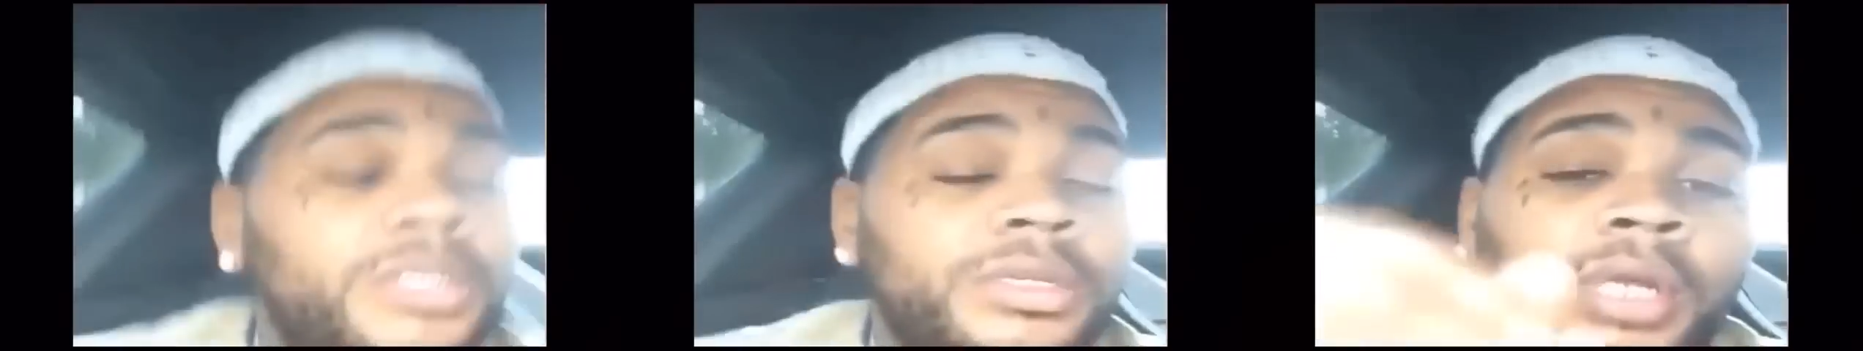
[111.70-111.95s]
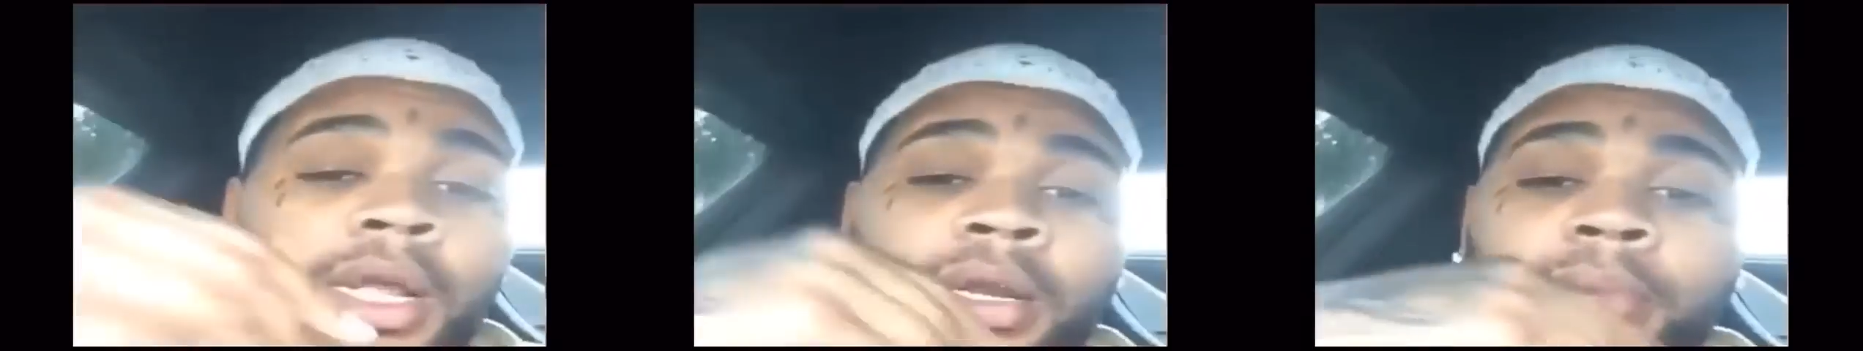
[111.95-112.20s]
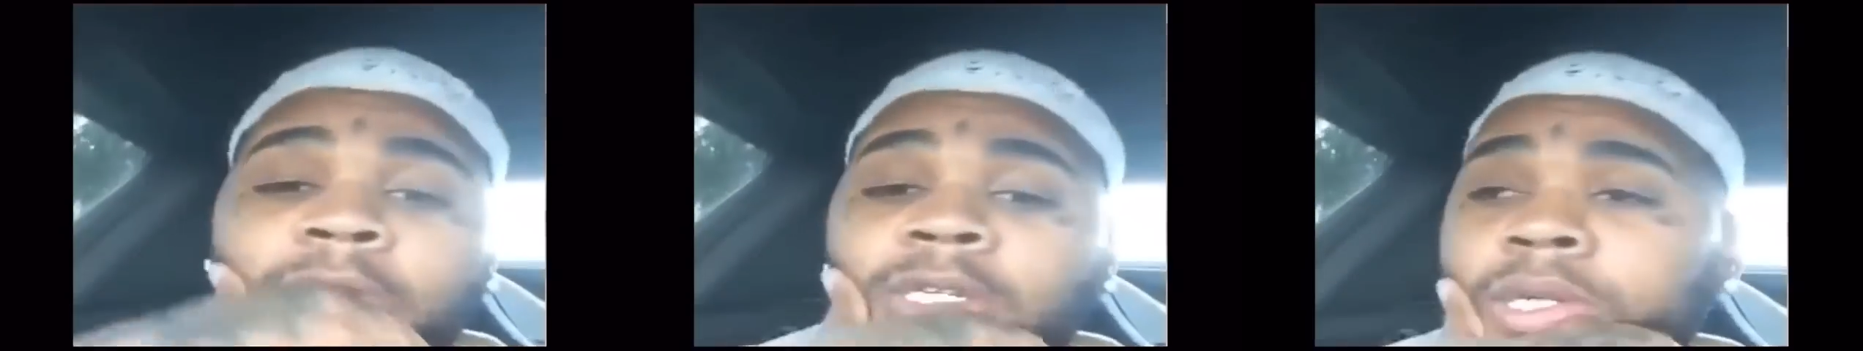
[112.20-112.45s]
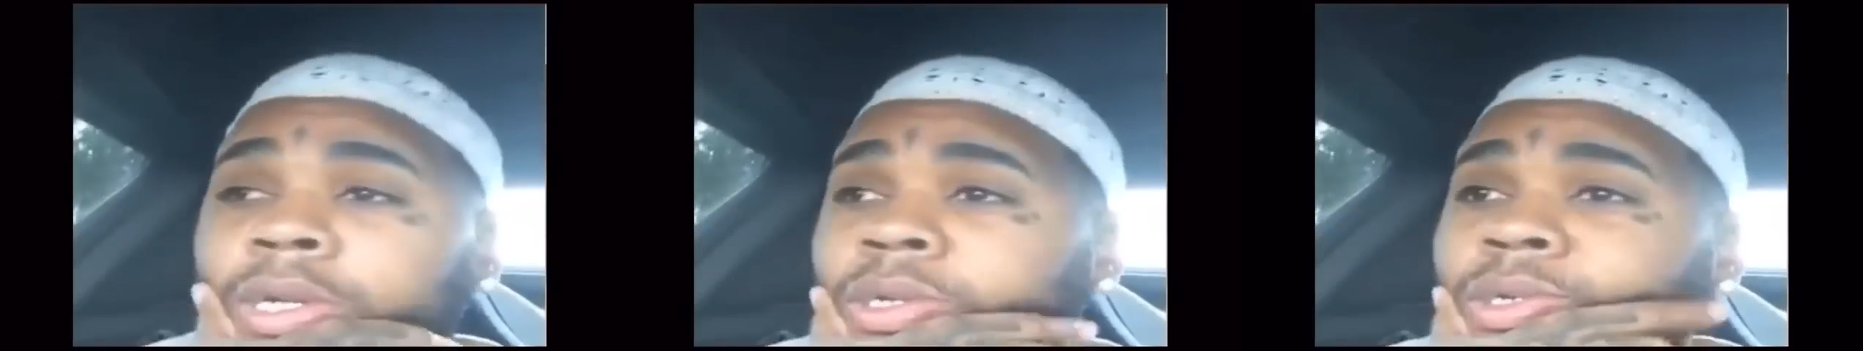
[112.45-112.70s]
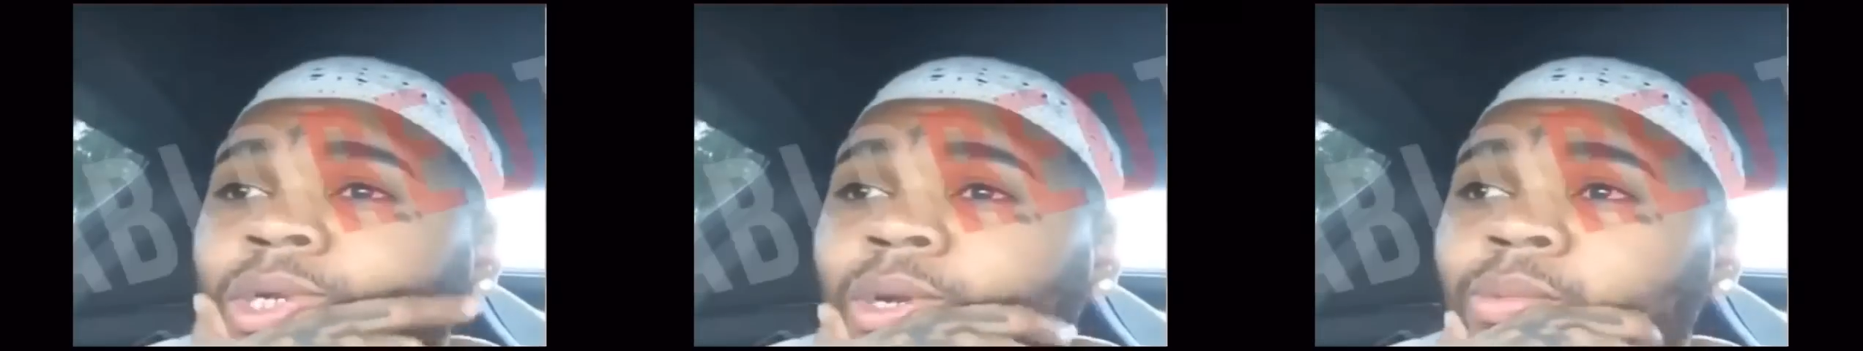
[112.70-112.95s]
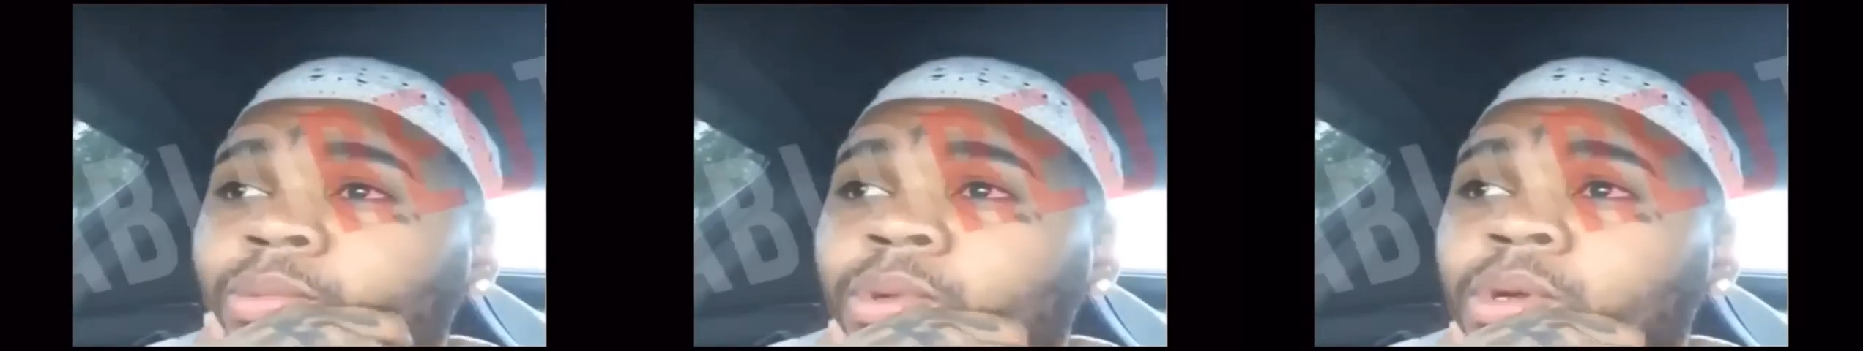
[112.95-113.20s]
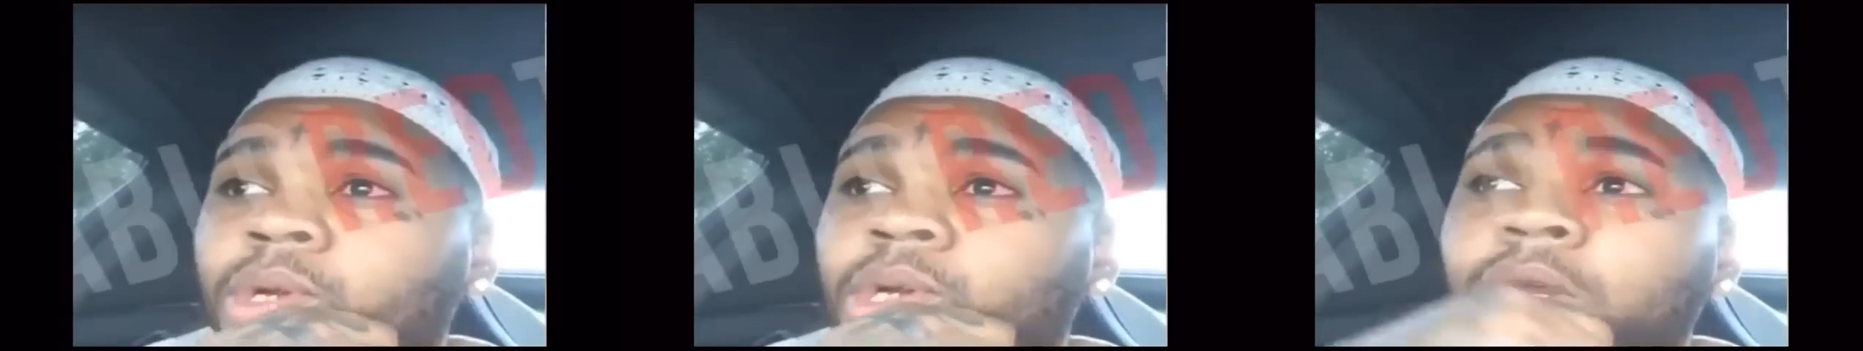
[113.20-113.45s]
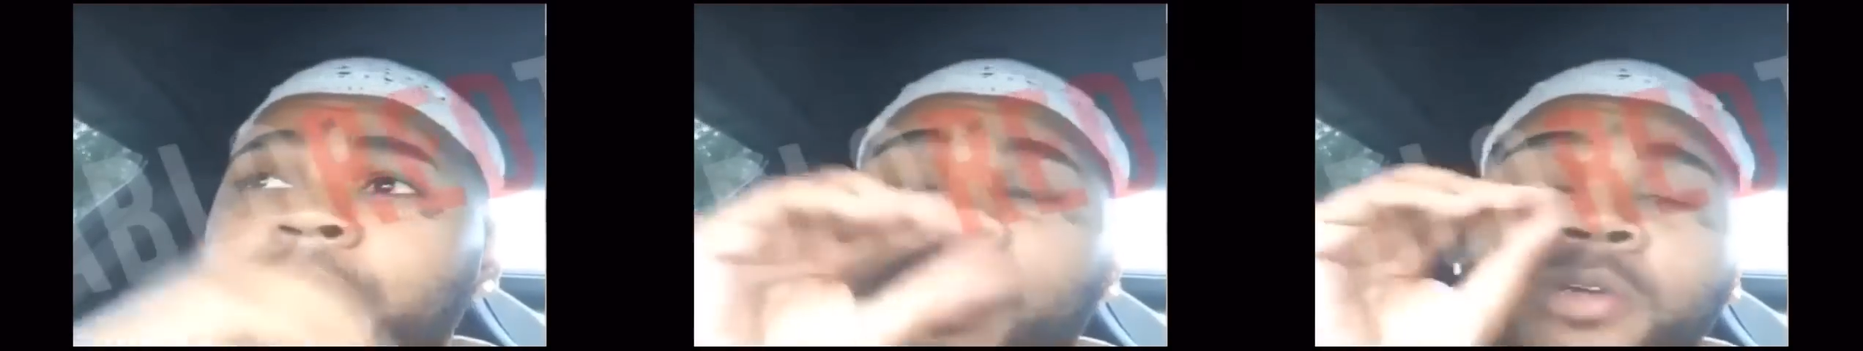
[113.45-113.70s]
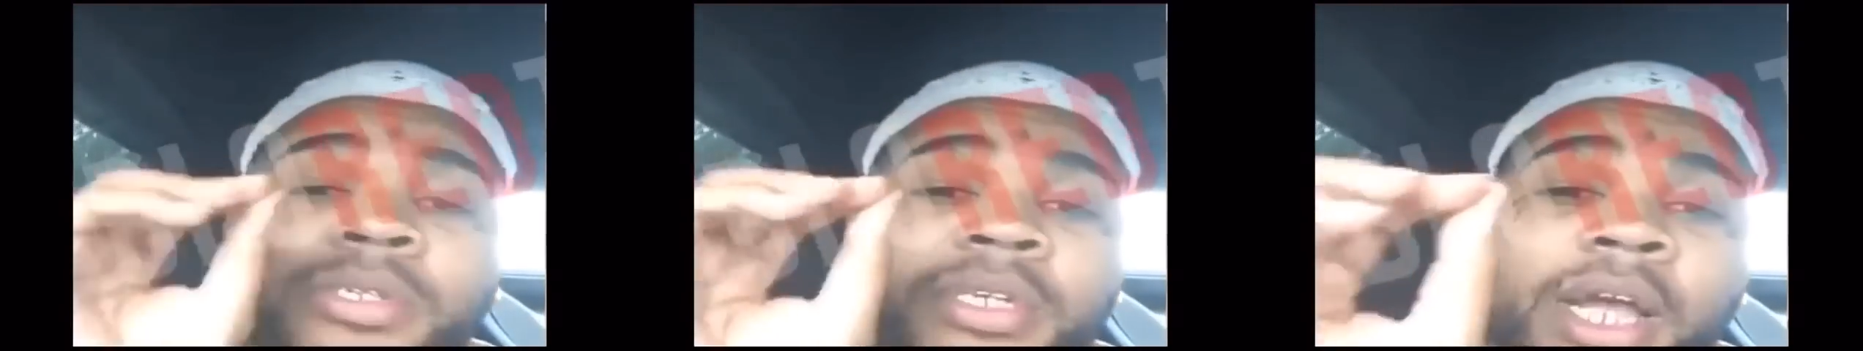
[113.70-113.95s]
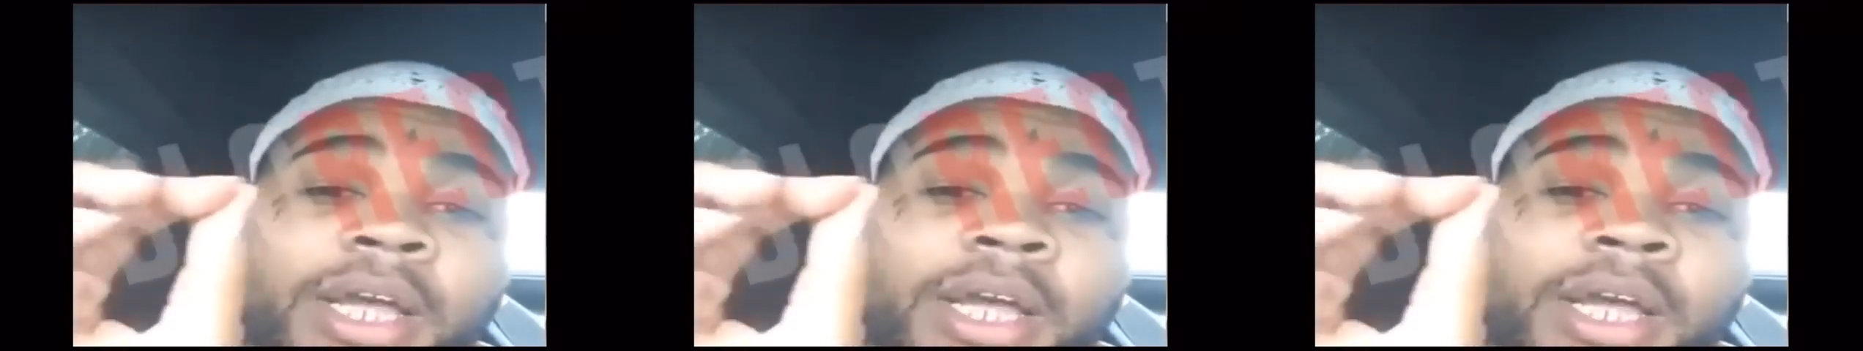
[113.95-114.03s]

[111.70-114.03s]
Say, let me tell you something. The most